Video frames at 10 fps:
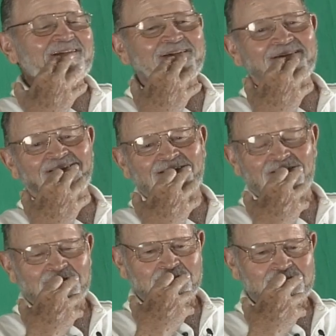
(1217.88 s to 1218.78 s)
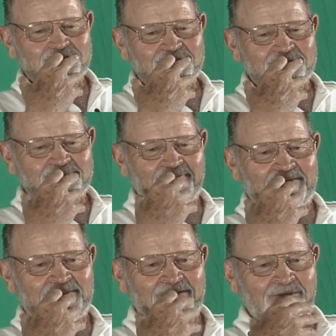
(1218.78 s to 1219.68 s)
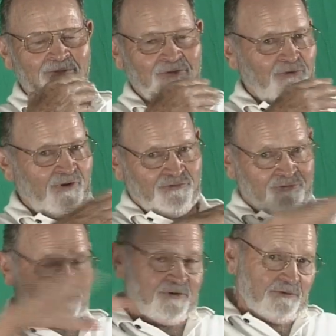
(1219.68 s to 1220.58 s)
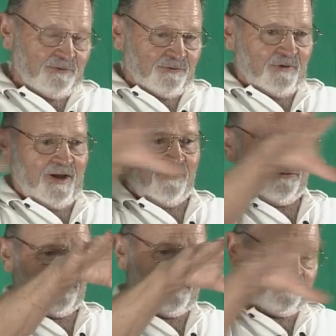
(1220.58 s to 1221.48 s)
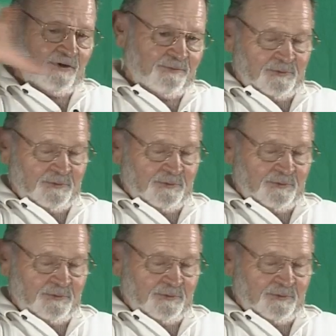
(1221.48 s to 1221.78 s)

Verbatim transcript: Uh, and then even across the street, there was no houses and stuff.